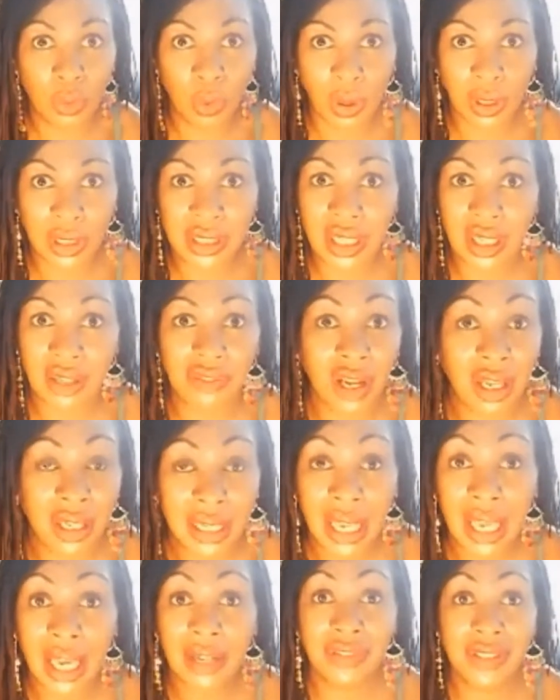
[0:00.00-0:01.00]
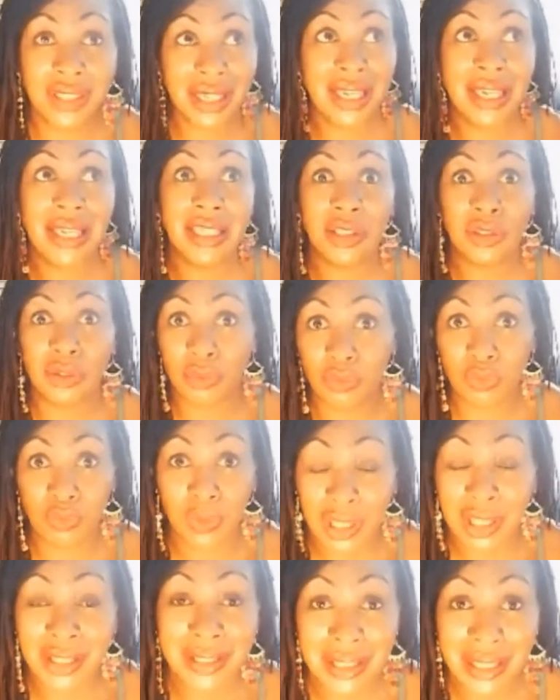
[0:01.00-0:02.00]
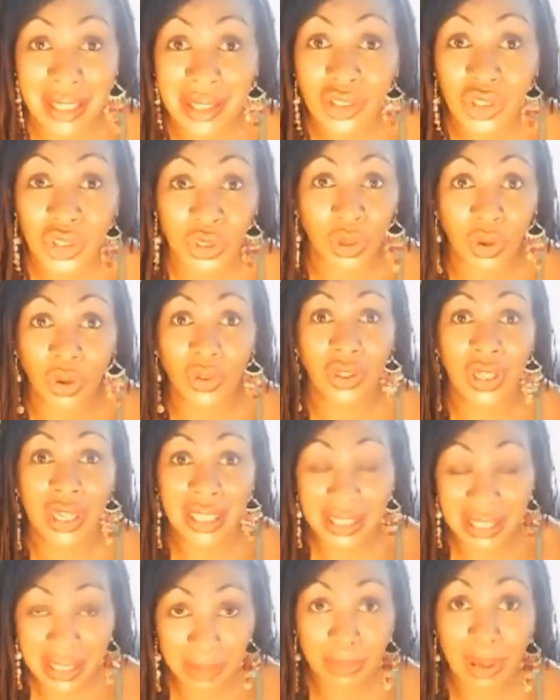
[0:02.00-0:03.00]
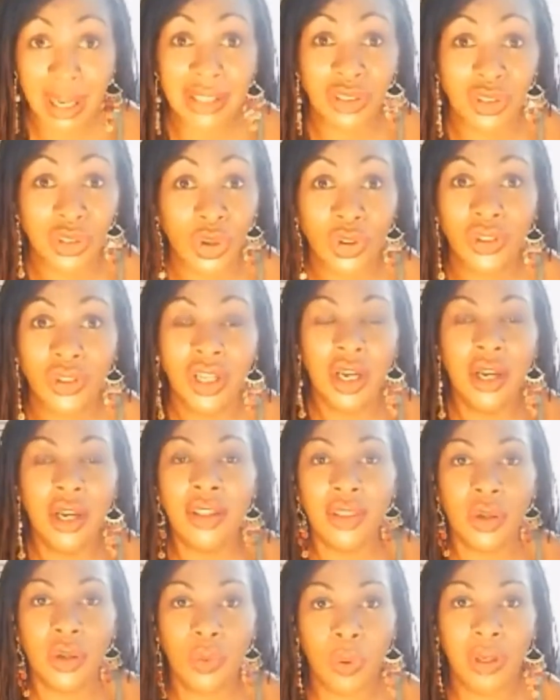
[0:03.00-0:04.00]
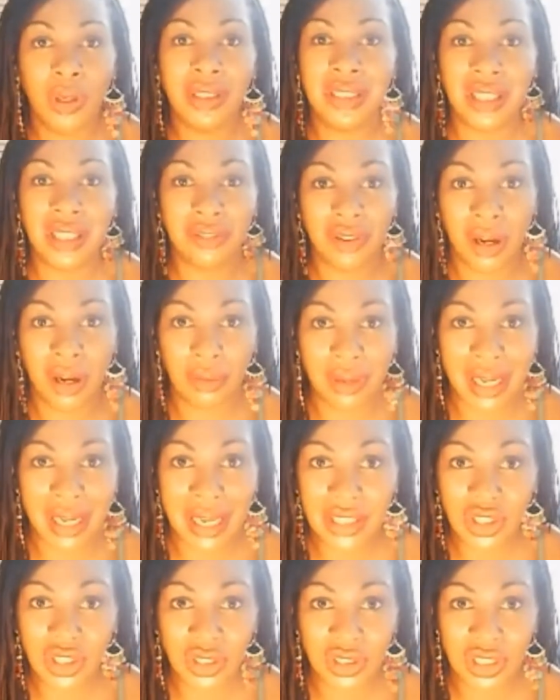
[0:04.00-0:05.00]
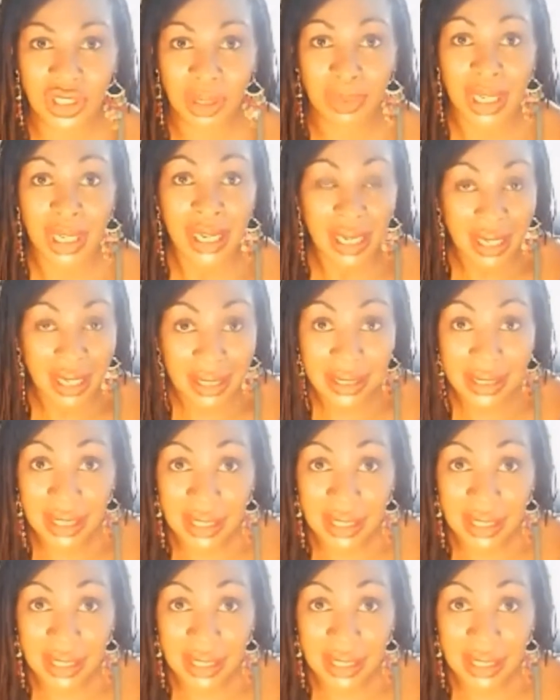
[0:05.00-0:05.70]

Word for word: what the quality of our lives is contingent on. It's dependent on the quality of our relationship.